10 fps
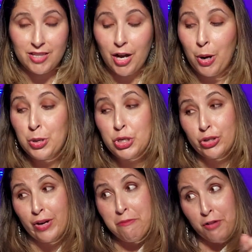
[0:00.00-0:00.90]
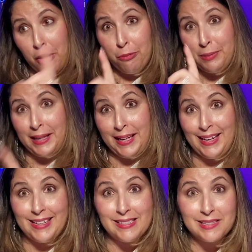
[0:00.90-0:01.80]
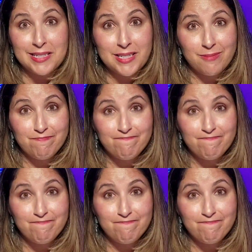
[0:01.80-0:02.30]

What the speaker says: So drum roll, please.